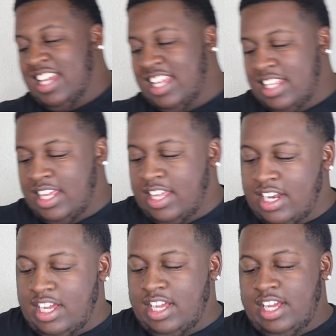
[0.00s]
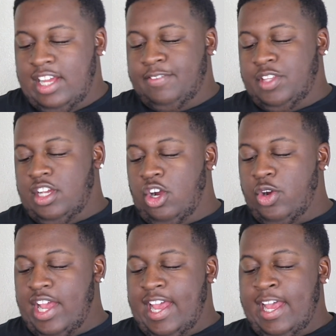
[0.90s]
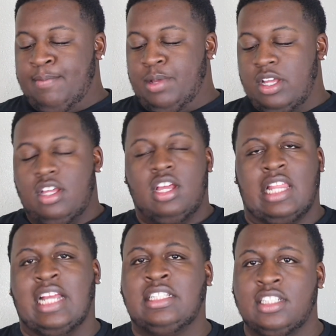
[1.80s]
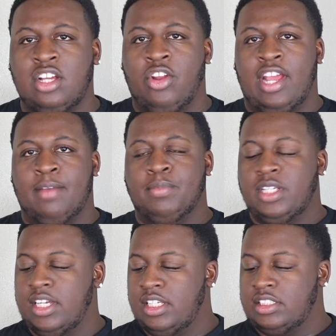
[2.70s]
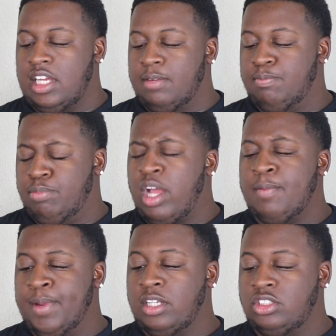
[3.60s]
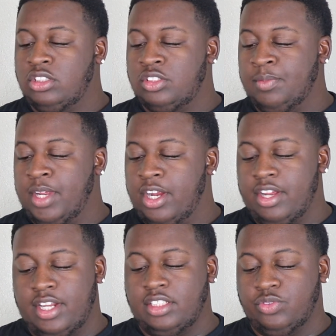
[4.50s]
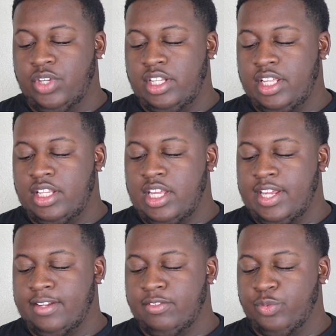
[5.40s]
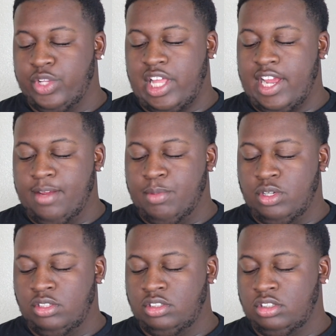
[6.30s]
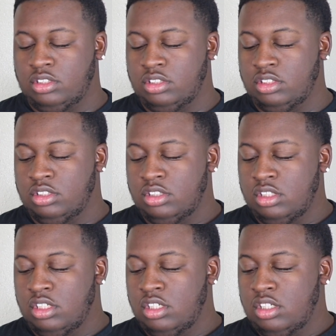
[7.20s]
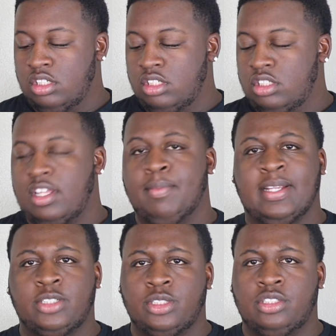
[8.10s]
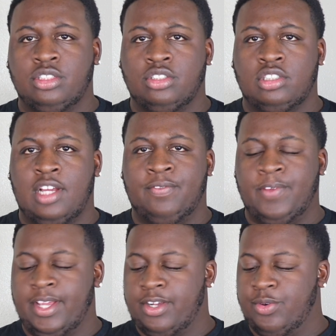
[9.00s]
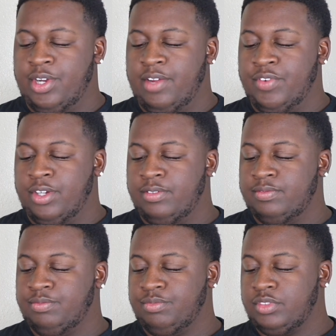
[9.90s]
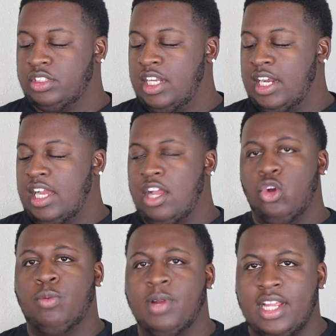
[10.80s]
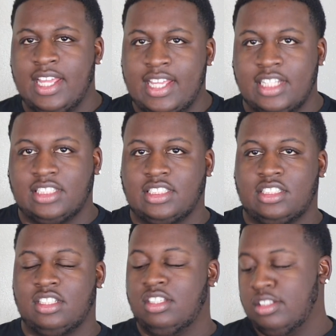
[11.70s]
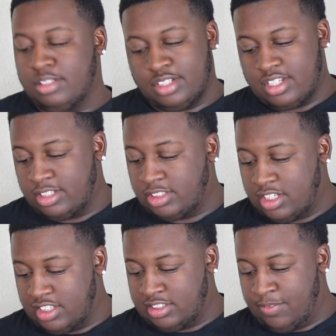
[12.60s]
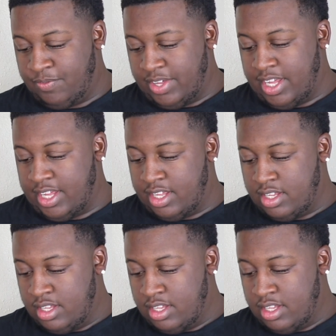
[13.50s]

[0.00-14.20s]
And then I have the Goat app. I like the Goat app because I bought a pair of shoes from here and it's really like reliable. They make sure the shoe's not fake or whatever. Then I got Uber Eats, because I'm fat.